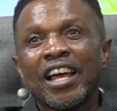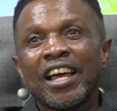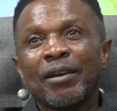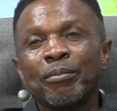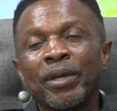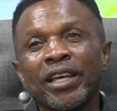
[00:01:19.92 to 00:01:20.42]

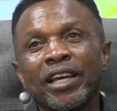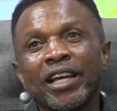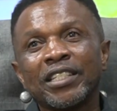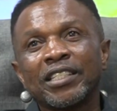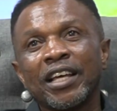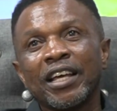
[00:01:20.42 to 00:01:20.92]
Minka
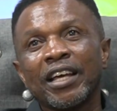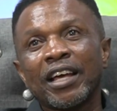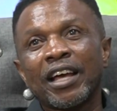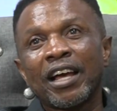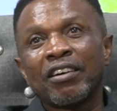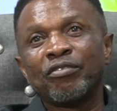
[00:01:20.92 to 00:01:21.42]
said,
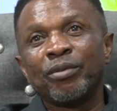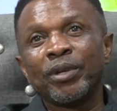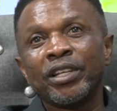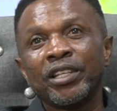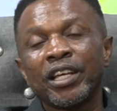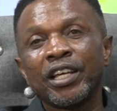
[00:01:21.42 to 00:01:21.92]
I've been
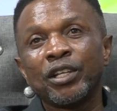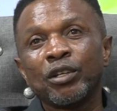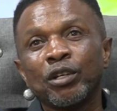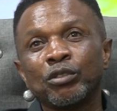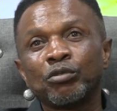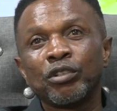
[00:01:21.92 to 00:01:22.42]
in the
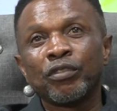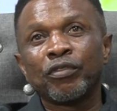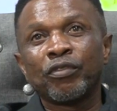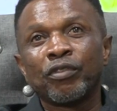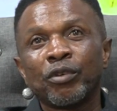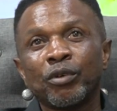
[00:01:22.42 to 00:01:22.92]
industry
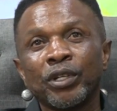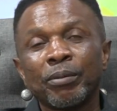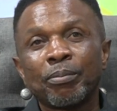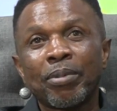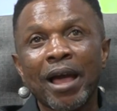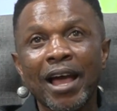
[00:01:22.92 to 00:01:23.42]
for the
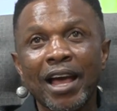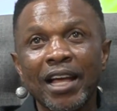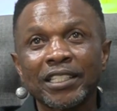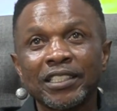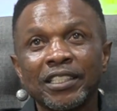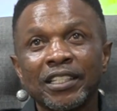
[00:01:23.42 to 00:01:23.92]
past